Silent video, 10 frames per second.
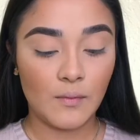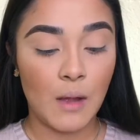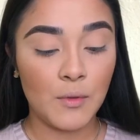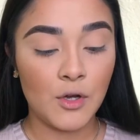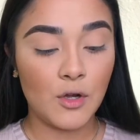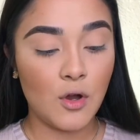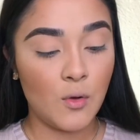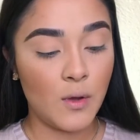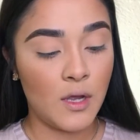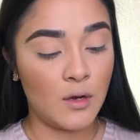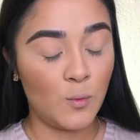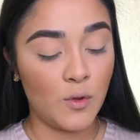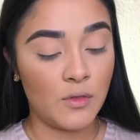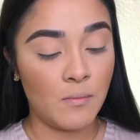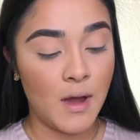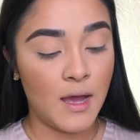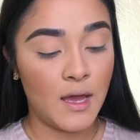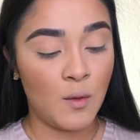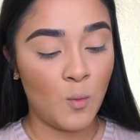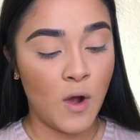I'm gonna go in with my
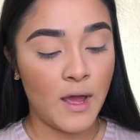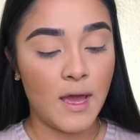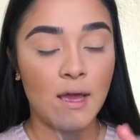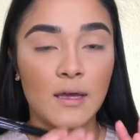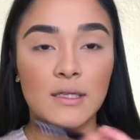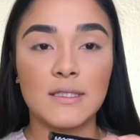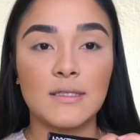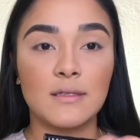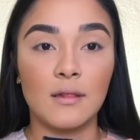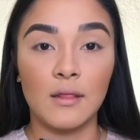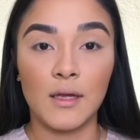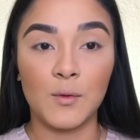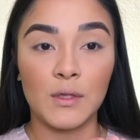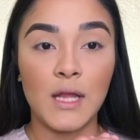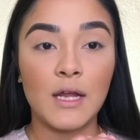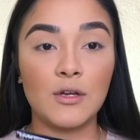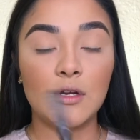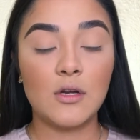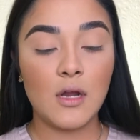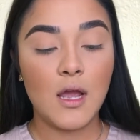NYX liquid
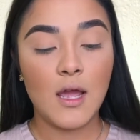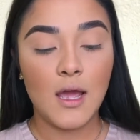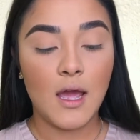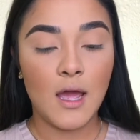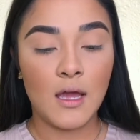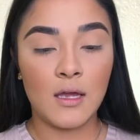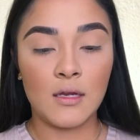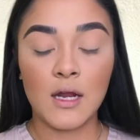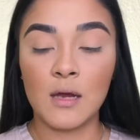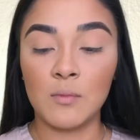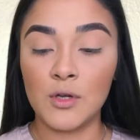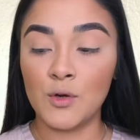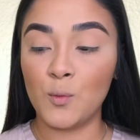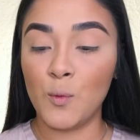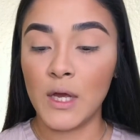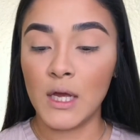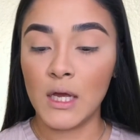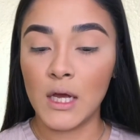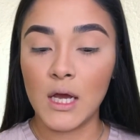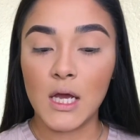liner and I'm gonna
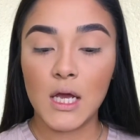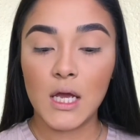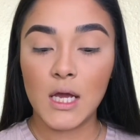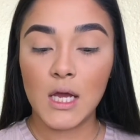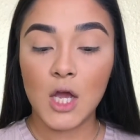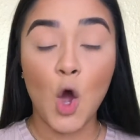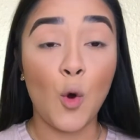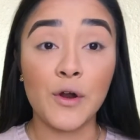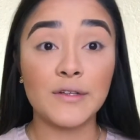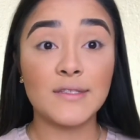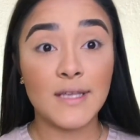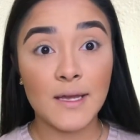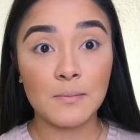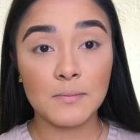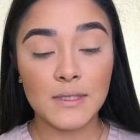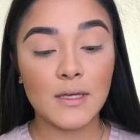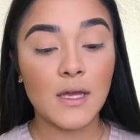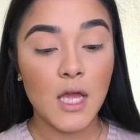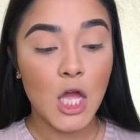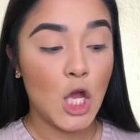wing or attempt
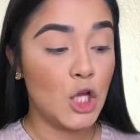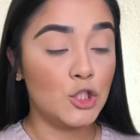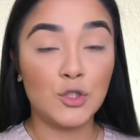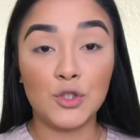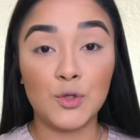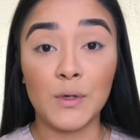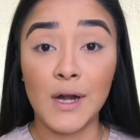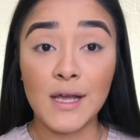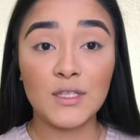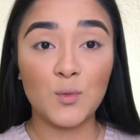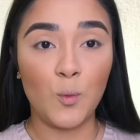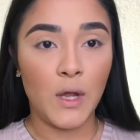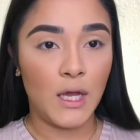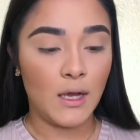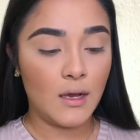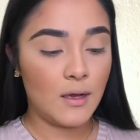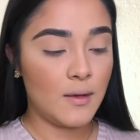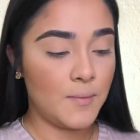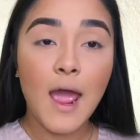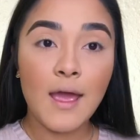to a nice wing.
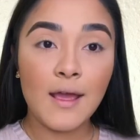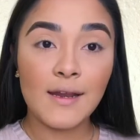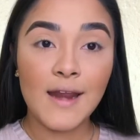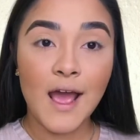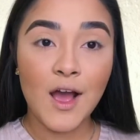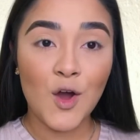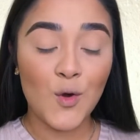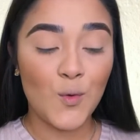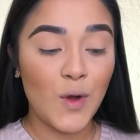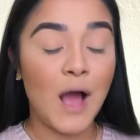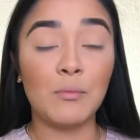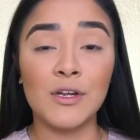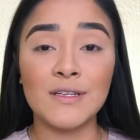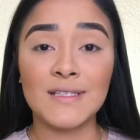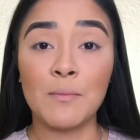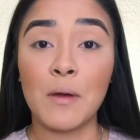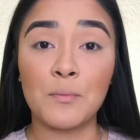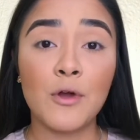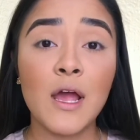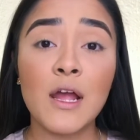And now I'm gonna say my
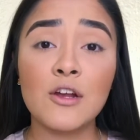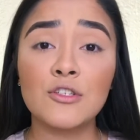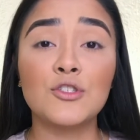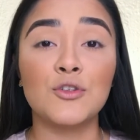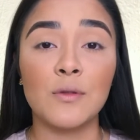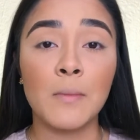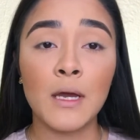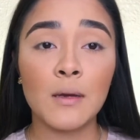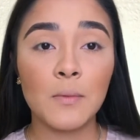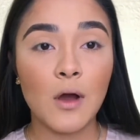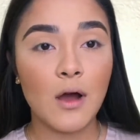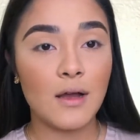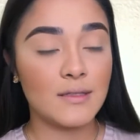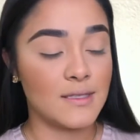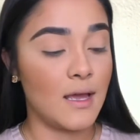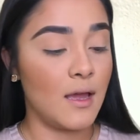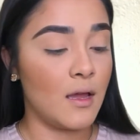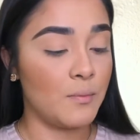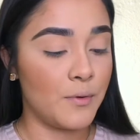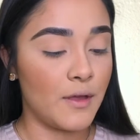prayers to the makeup gods
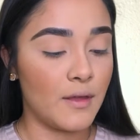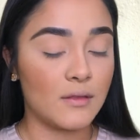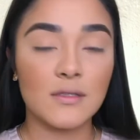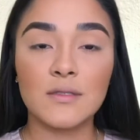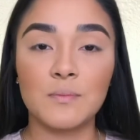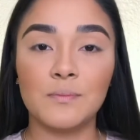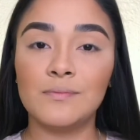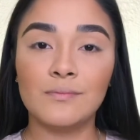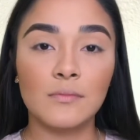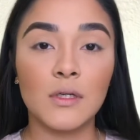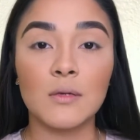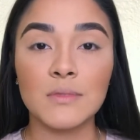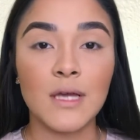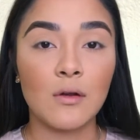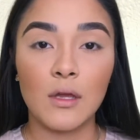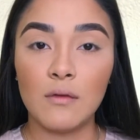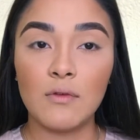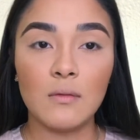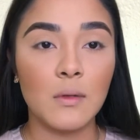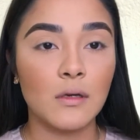and pray that this comes out
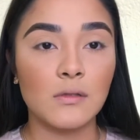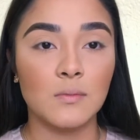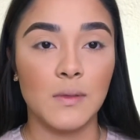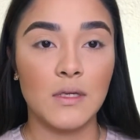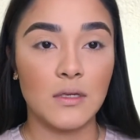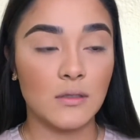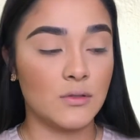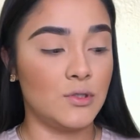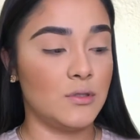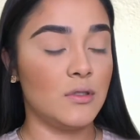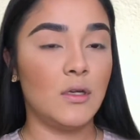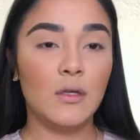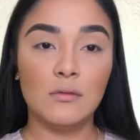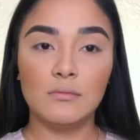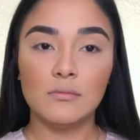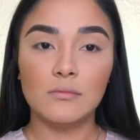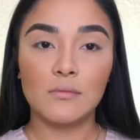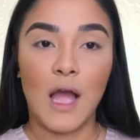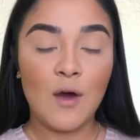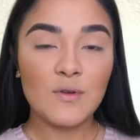even, because bitch,
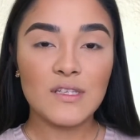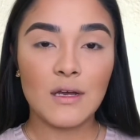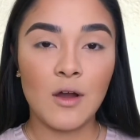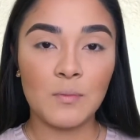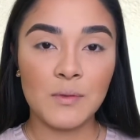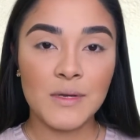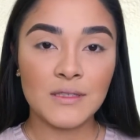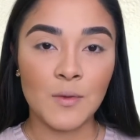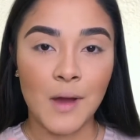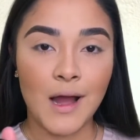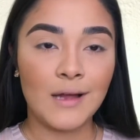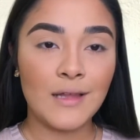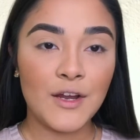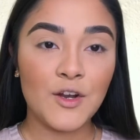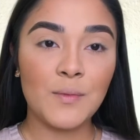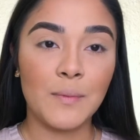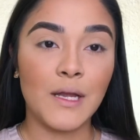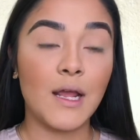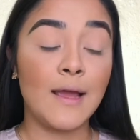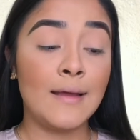I always get complimented on my eyeliner,
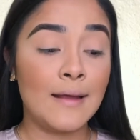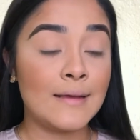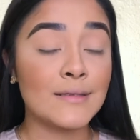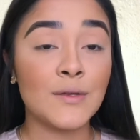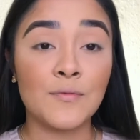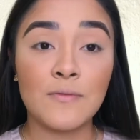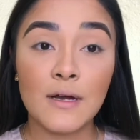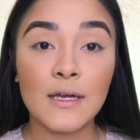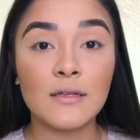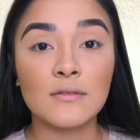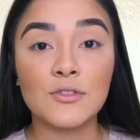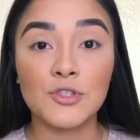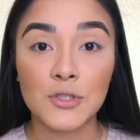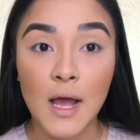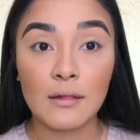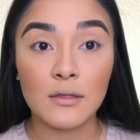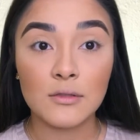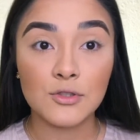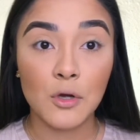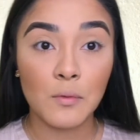but it is a fucking
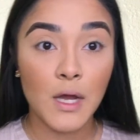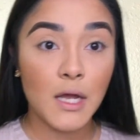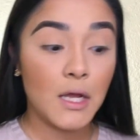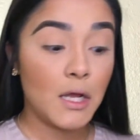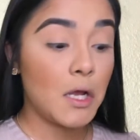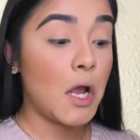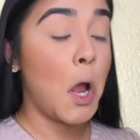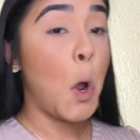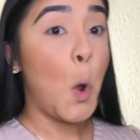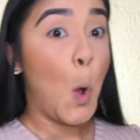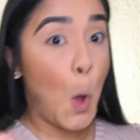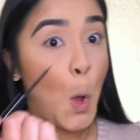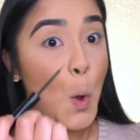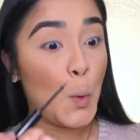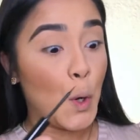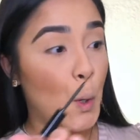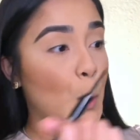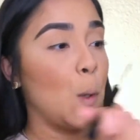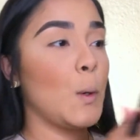challenge, okay? Okay.